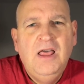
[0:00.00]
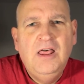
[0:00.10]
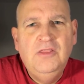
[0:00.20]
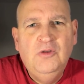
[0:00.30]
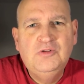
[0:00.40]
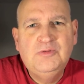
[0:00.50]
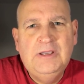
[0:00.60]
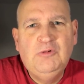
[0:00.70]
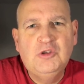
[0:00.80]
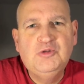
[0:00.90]
Those are
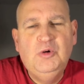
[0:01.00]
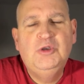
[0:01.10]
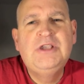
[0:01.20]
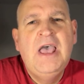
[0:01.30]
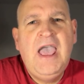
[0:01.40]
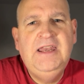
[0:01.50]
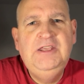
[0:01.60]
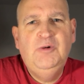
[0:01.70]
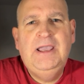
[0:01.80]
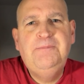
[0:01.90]
my watchwords.
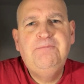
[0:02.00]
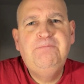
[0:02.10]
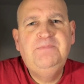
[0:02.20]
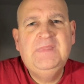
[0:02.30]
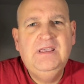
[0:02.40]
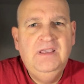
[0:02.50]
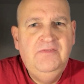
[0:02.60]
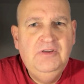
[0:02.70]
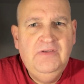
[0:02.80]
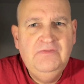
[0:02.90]
Anyway,
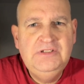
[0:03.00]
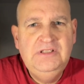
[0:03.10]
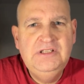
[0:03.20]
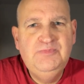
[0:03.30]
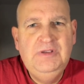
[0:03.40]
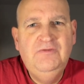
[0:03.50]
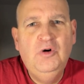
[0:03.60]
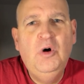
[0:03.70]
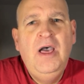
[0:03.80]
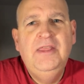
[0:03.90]
if you haven't seen this
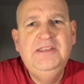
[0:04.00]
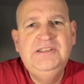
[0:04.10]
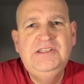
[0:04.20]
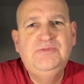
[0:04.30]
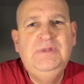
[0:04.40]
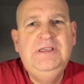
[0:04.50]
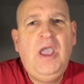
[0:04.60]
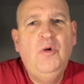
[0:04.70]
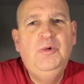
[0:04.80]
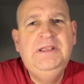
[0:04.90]
before, this is me
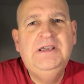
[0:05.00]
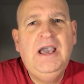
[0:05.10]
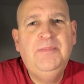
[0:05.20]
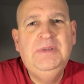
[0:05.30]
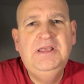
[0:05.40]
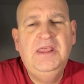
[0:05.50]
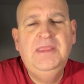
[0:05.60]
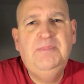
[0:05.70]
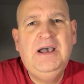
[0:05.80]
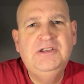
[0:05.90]
recapping
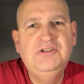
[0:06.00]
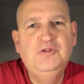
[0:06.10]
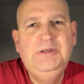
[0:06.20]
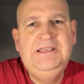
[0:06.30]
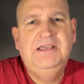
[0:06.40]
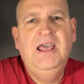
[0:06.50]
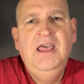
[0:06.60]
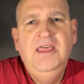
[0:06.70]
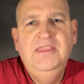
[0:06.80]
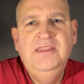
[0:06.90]
the past week,
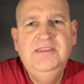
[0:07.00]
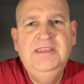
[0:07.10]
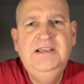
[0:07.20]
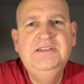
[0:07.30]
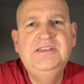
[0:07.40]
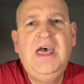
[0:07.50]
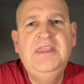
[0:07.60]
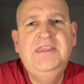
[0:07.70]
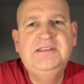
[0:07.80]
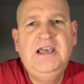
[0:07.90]
the things
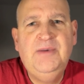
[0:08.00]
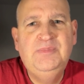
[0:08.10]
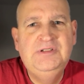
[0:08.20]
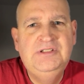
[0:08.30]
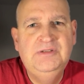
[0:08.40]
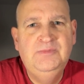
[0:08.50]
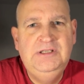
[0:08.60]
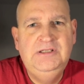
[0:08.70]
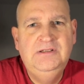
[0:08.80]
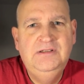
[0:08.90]
that happened to me.